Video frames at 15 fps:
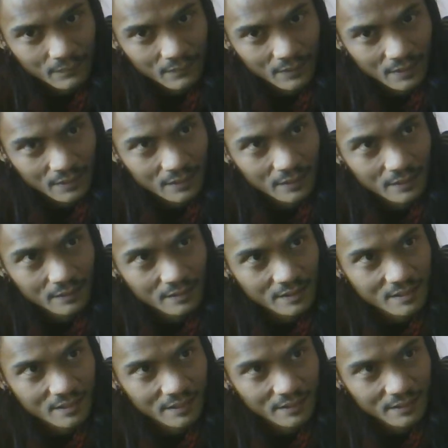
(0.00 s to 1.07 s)
And then on this
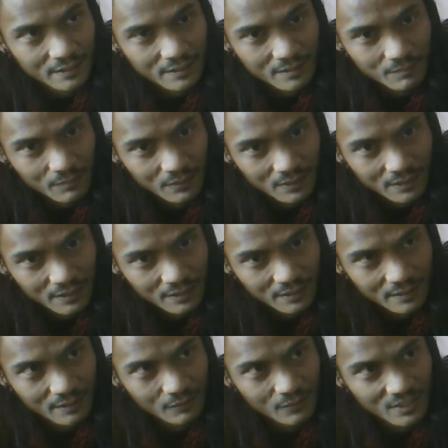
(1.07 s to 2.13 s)
side I just put,
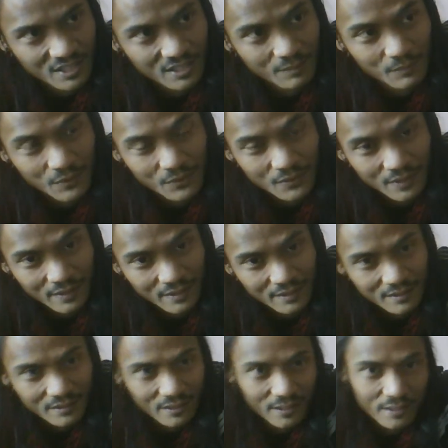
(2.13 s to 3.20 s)
it was smooth on
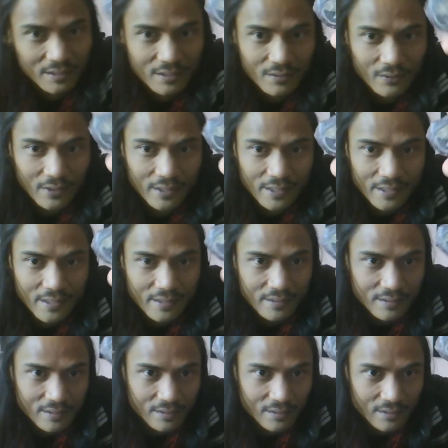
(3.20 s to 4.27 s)
this side, so I did this.